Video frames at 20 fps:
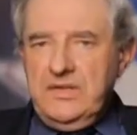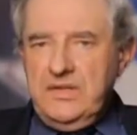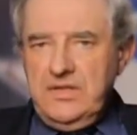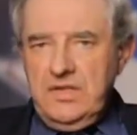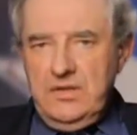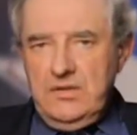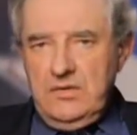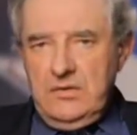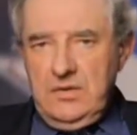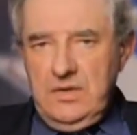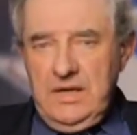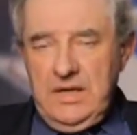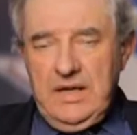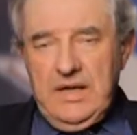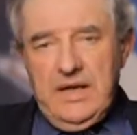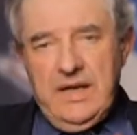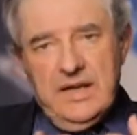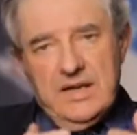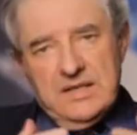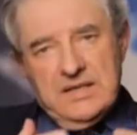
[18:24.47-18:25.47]
too,
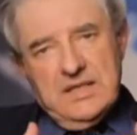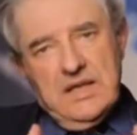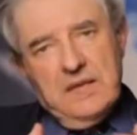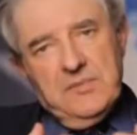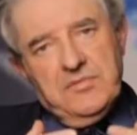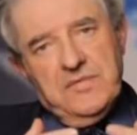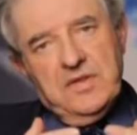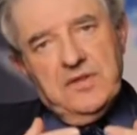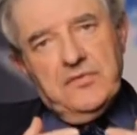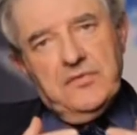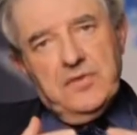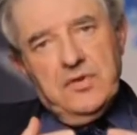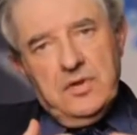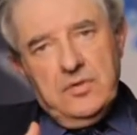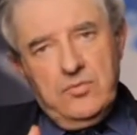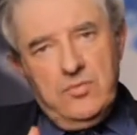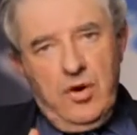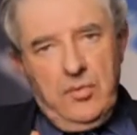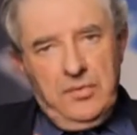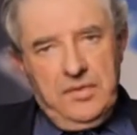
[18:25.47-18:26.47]
except that for a
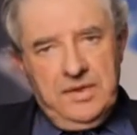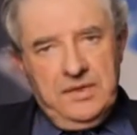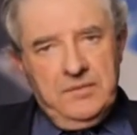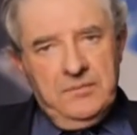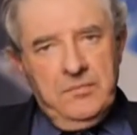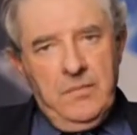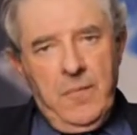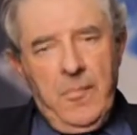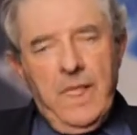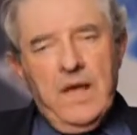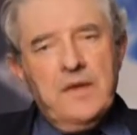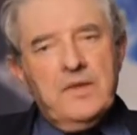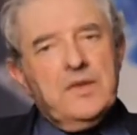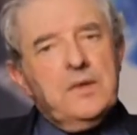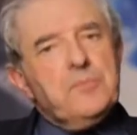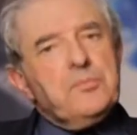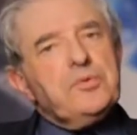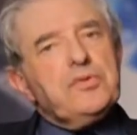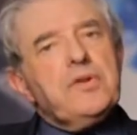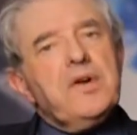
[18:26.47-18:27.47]
woman, the
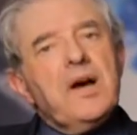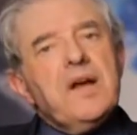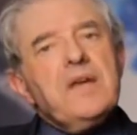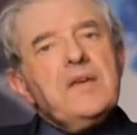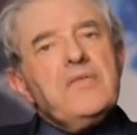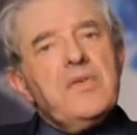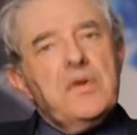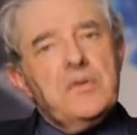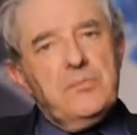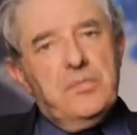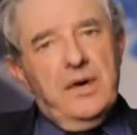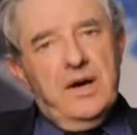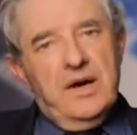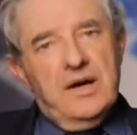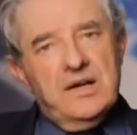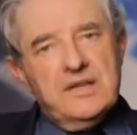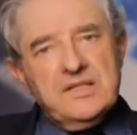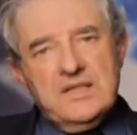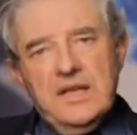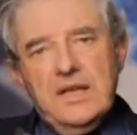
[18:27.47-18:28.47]
private
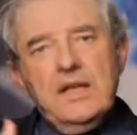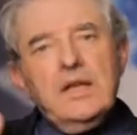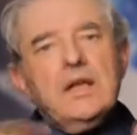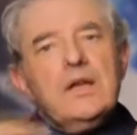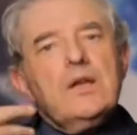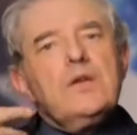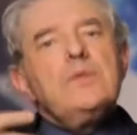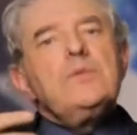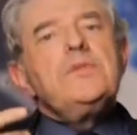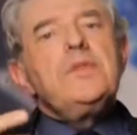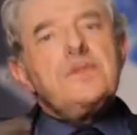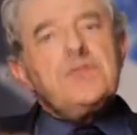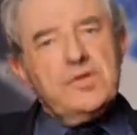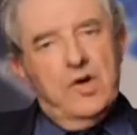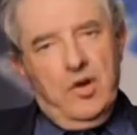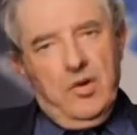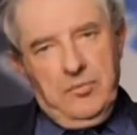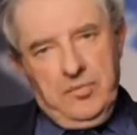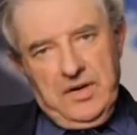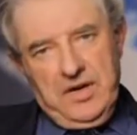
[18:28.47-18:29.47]
parts include the
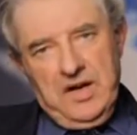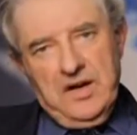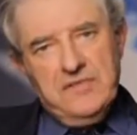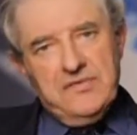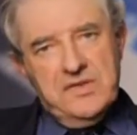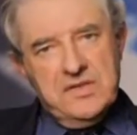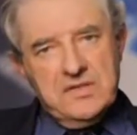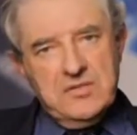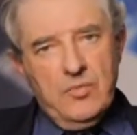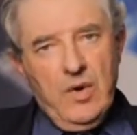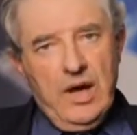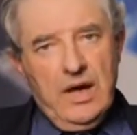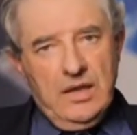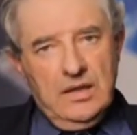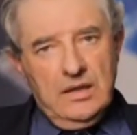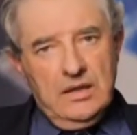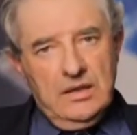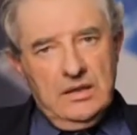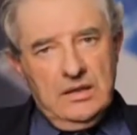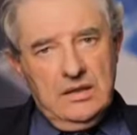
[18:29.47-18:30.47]
top half as
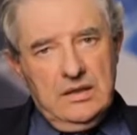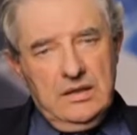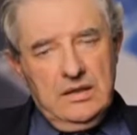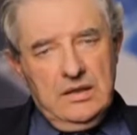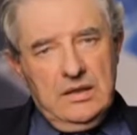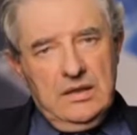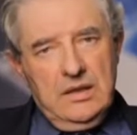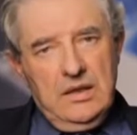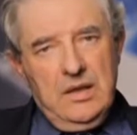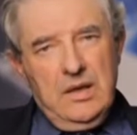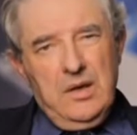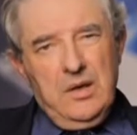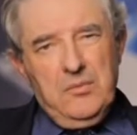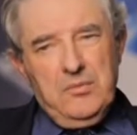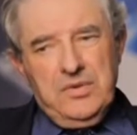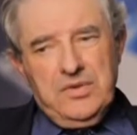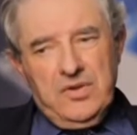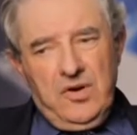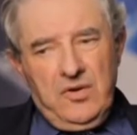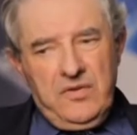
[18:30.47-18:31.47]
well.
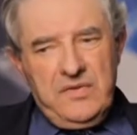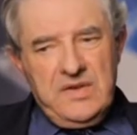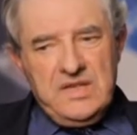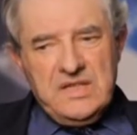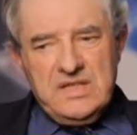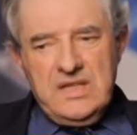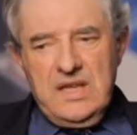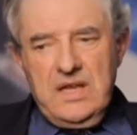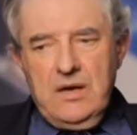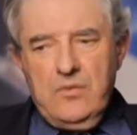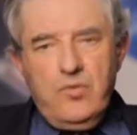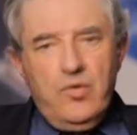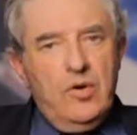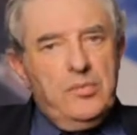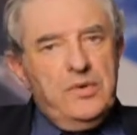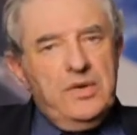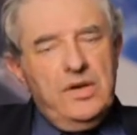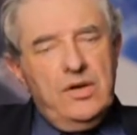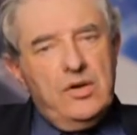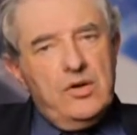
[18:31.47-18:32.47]
But obviously, a
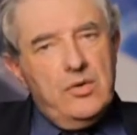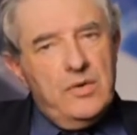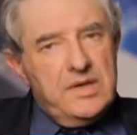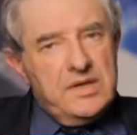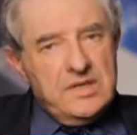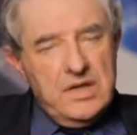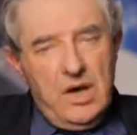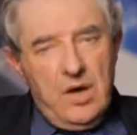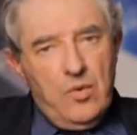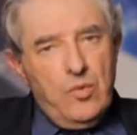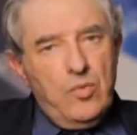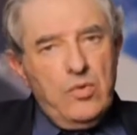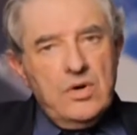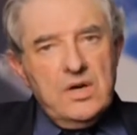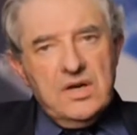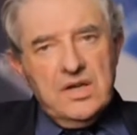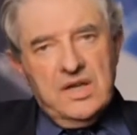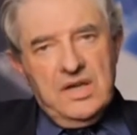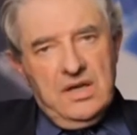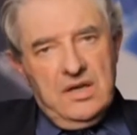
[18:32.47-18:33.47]
woman who is
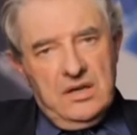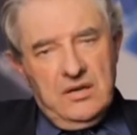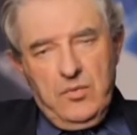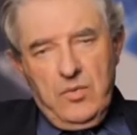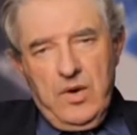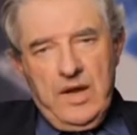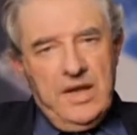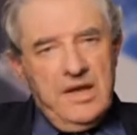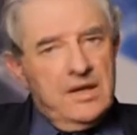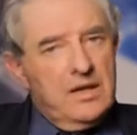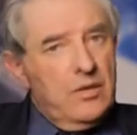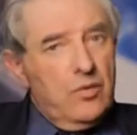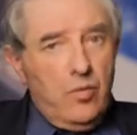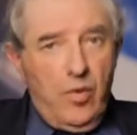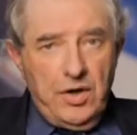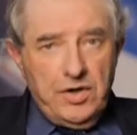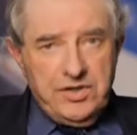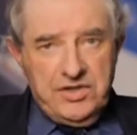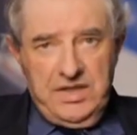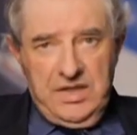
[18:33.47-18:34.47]
working away in a
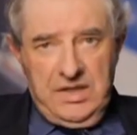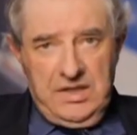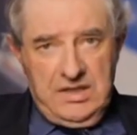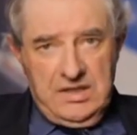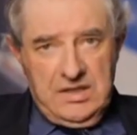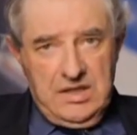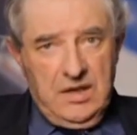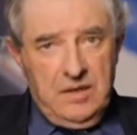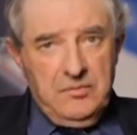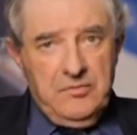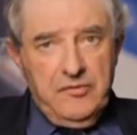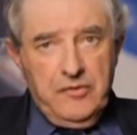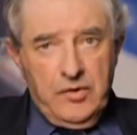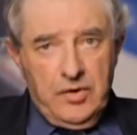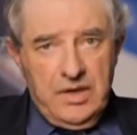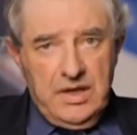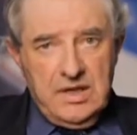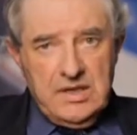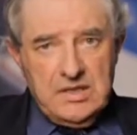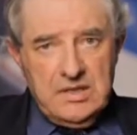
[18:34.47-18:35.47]
washing tub,
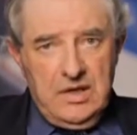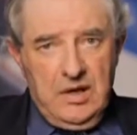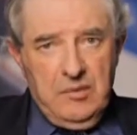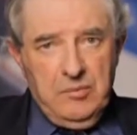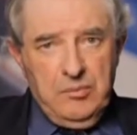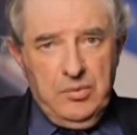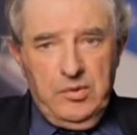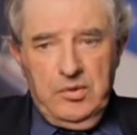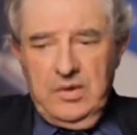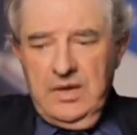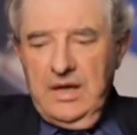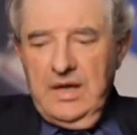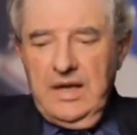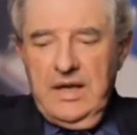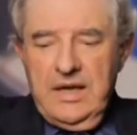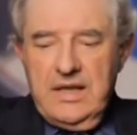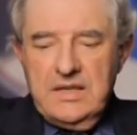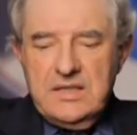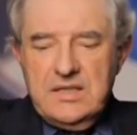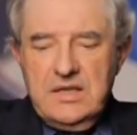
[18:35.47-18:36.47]
for example,
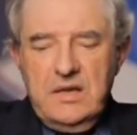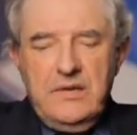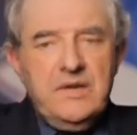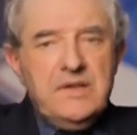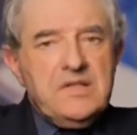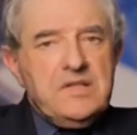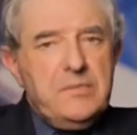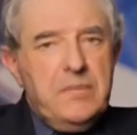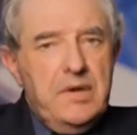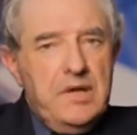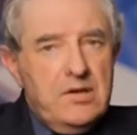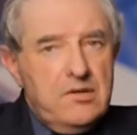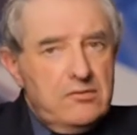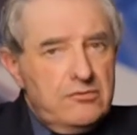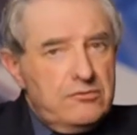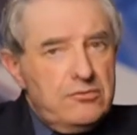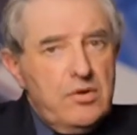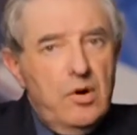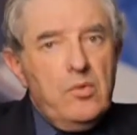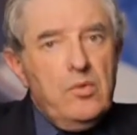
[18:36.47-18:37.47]
is going to be
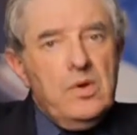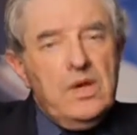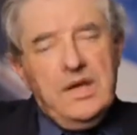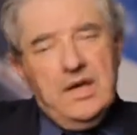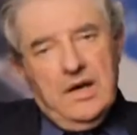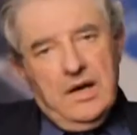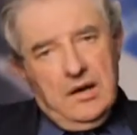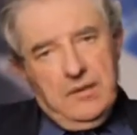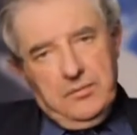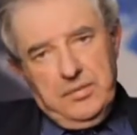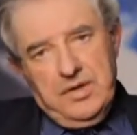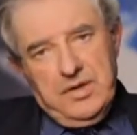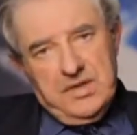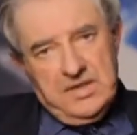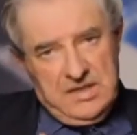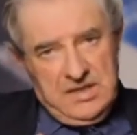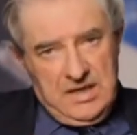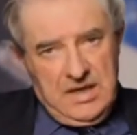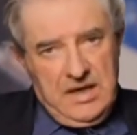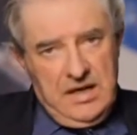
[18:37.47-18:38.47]
rolling up her
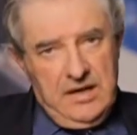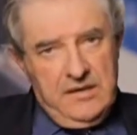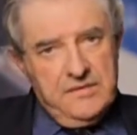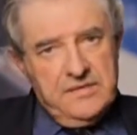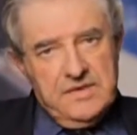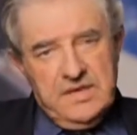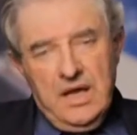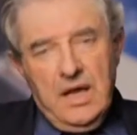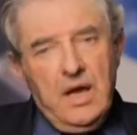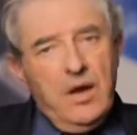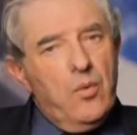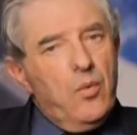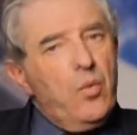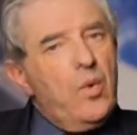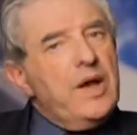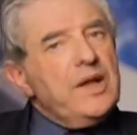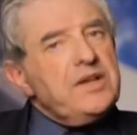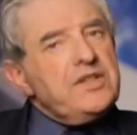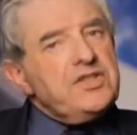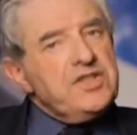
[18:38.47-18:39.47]
sleeves
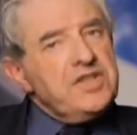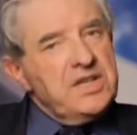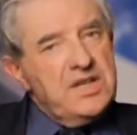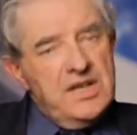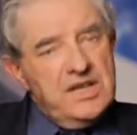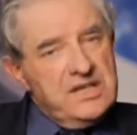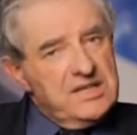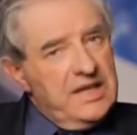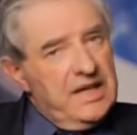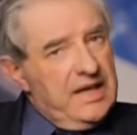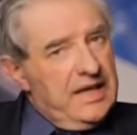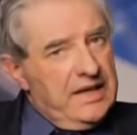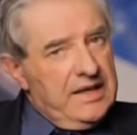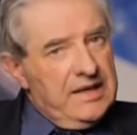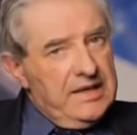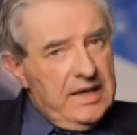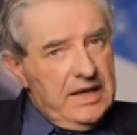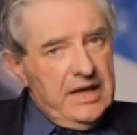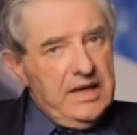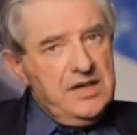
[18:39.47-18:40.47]
when she is
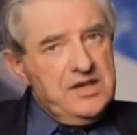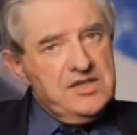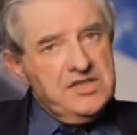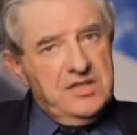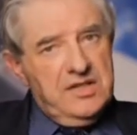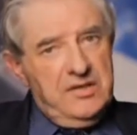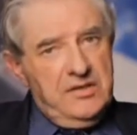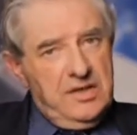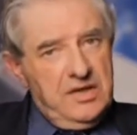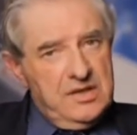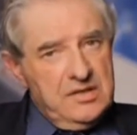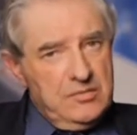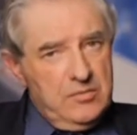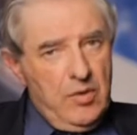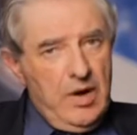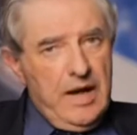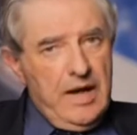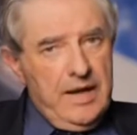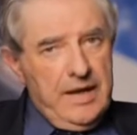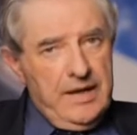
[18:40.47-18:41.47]
engaged in this
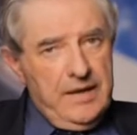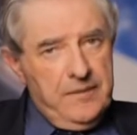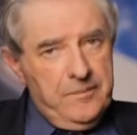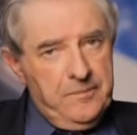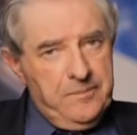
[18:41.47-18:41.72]
way.